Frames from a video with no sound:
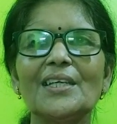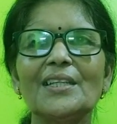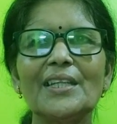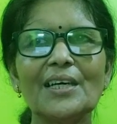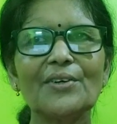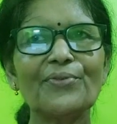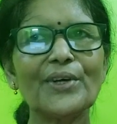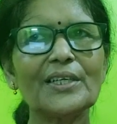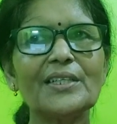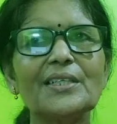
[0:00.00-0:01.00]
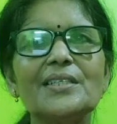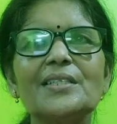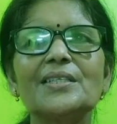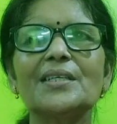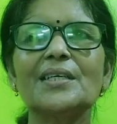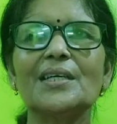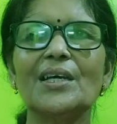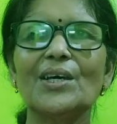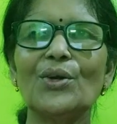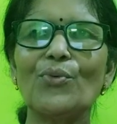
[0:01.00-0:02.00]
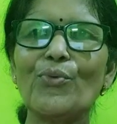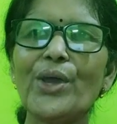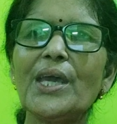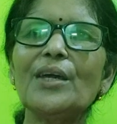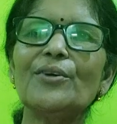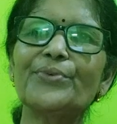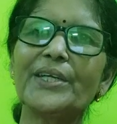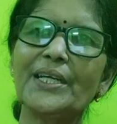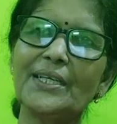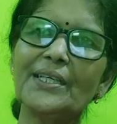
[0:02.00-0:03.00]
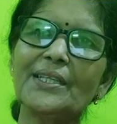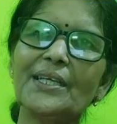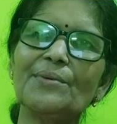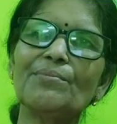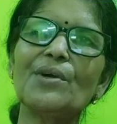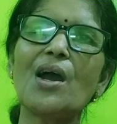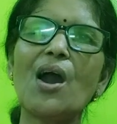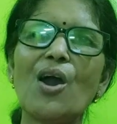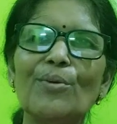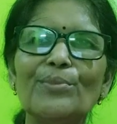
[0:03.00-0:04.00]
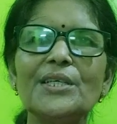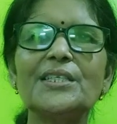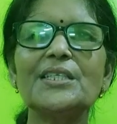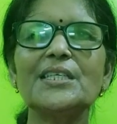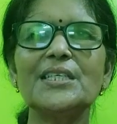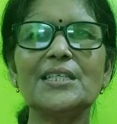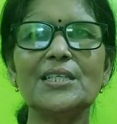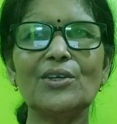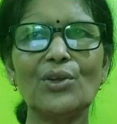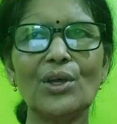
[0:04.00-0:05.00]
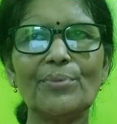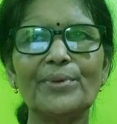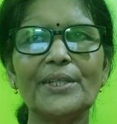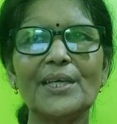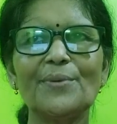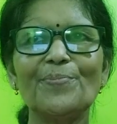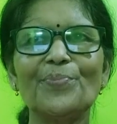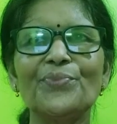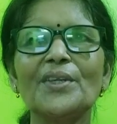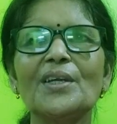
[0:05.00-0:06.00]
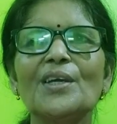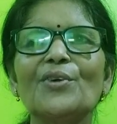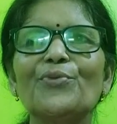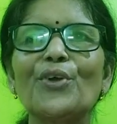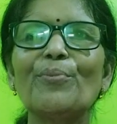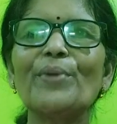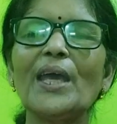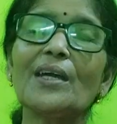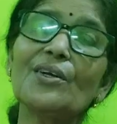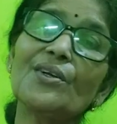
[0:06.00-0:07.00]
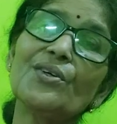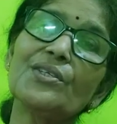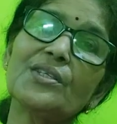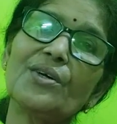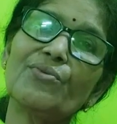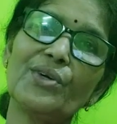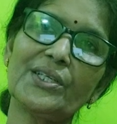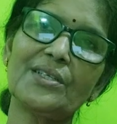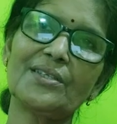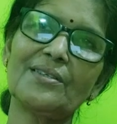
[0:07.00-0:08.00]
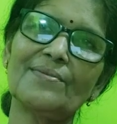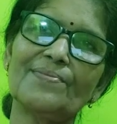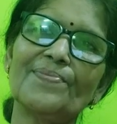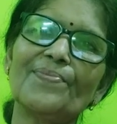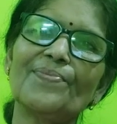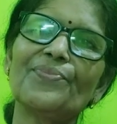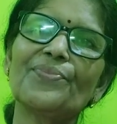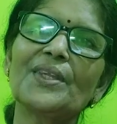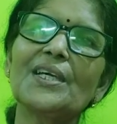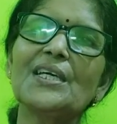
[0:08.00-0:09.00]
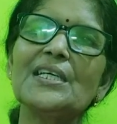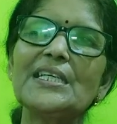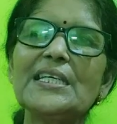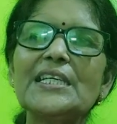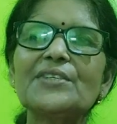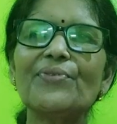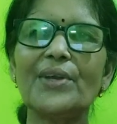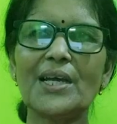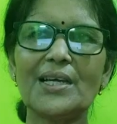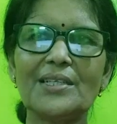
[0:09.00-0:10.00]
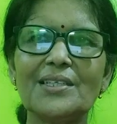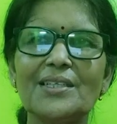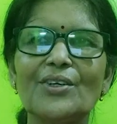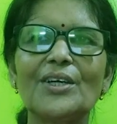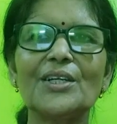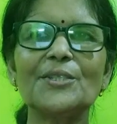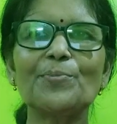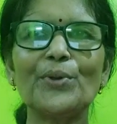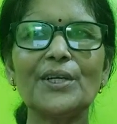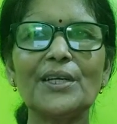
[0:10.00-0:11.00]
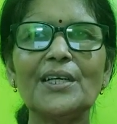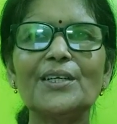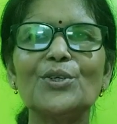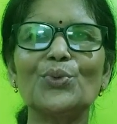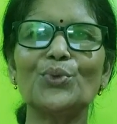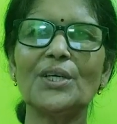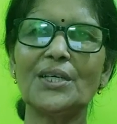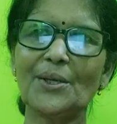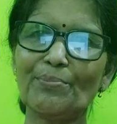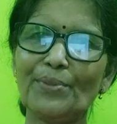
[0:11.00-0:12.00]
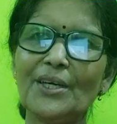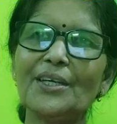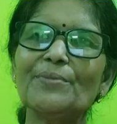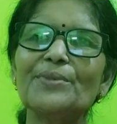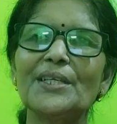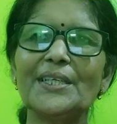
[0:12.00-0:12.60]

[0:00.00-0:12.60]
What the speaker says: Their father's way of telling them how much he loved them from across the water. Each flash corresponded to the number of the